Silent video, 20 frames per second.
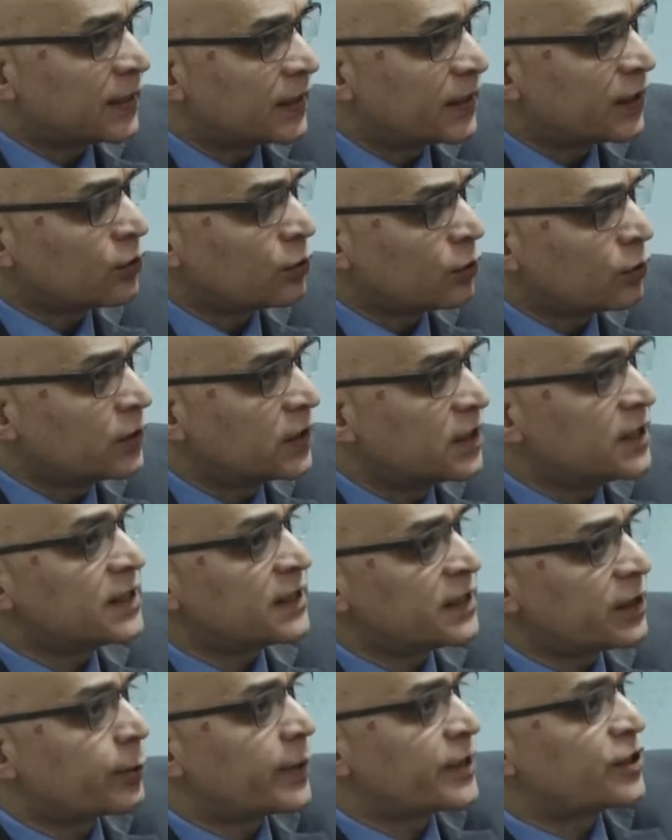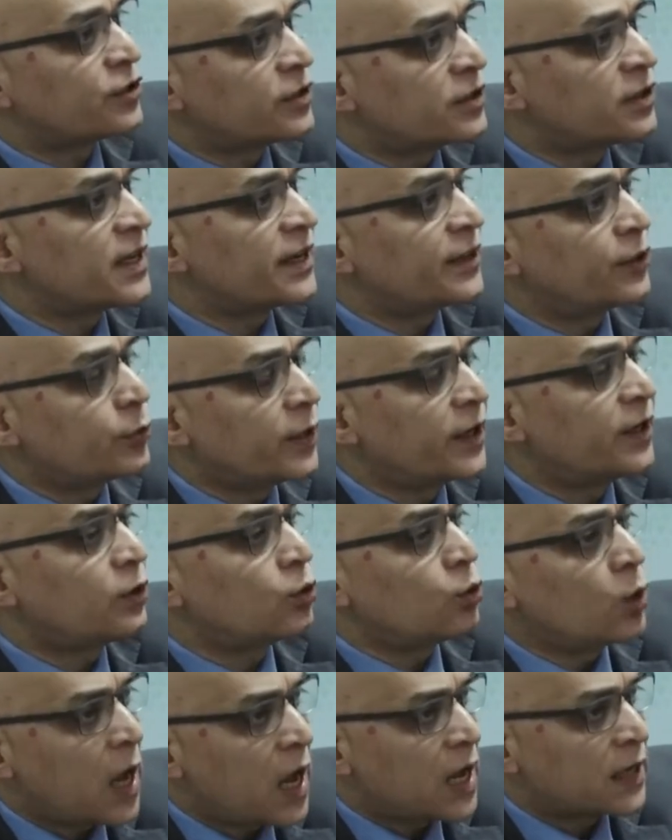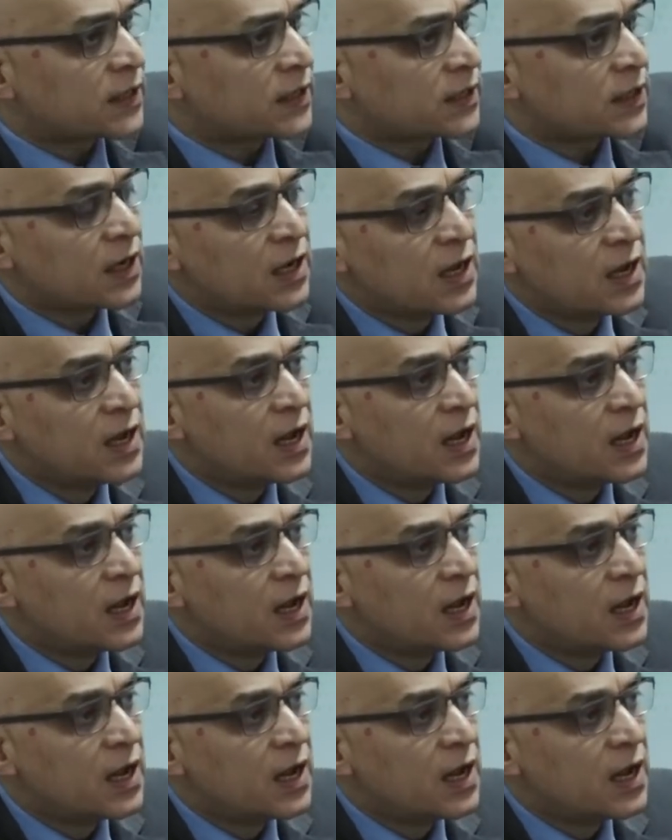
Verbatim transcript: you know, these are the questions that you need to ask.